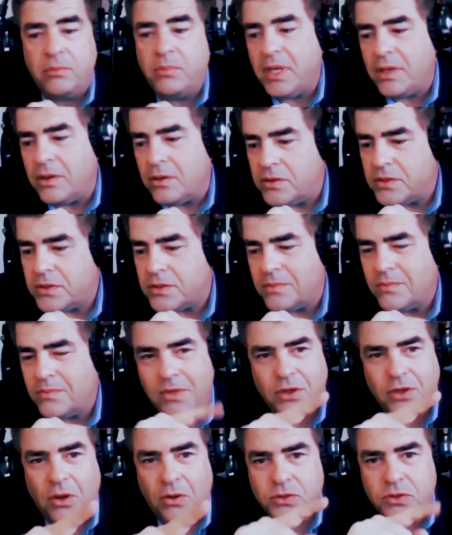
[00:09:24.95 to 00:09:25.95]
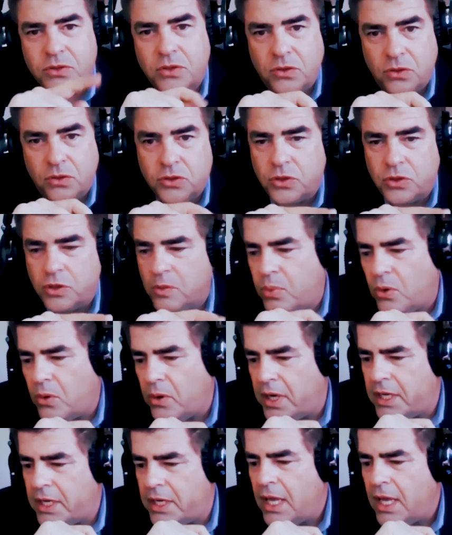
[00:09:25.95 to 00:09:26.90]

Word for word: bills that goes mm-hmm. to, to, your point.